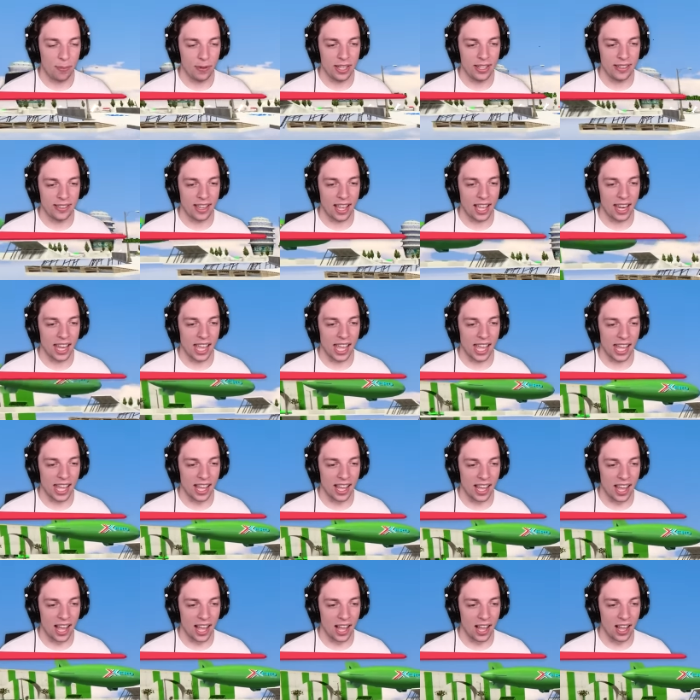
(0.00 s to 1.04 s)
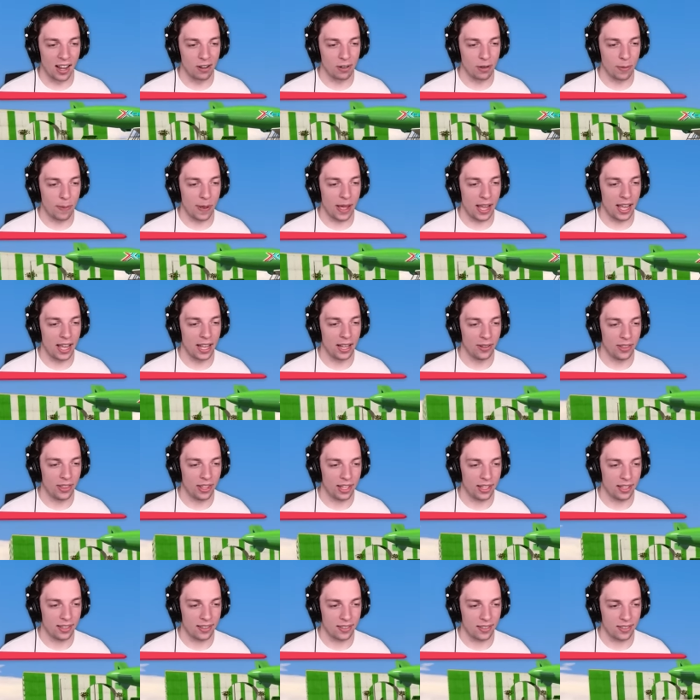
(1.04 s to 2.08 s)
please get a repair
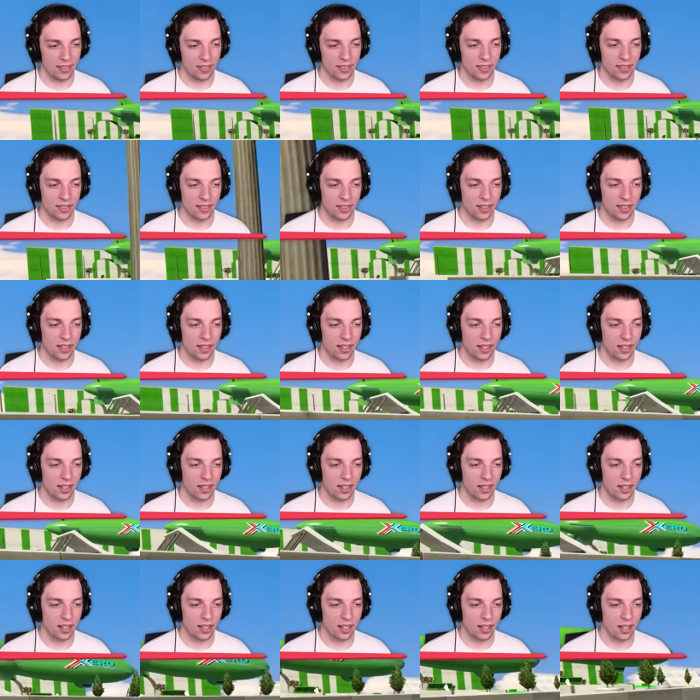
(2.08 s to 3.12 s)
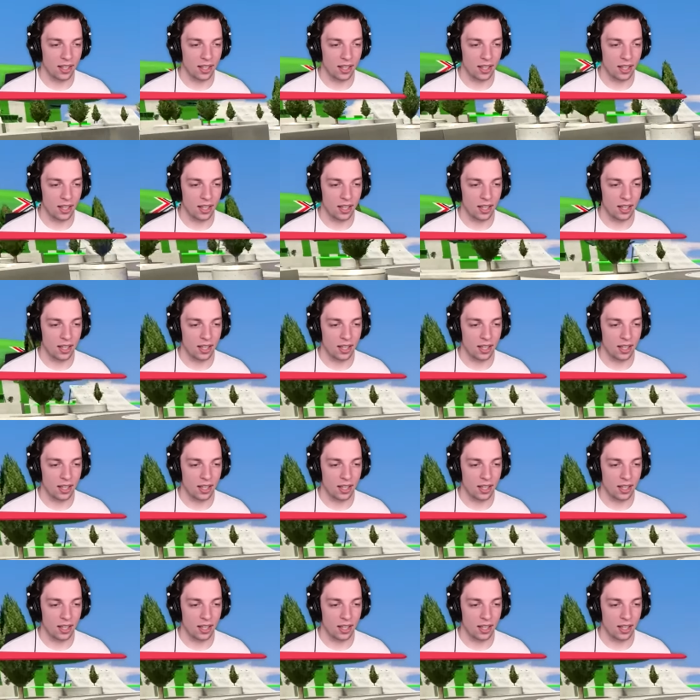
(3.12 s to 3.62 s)
things. Yeah. I kind of need that,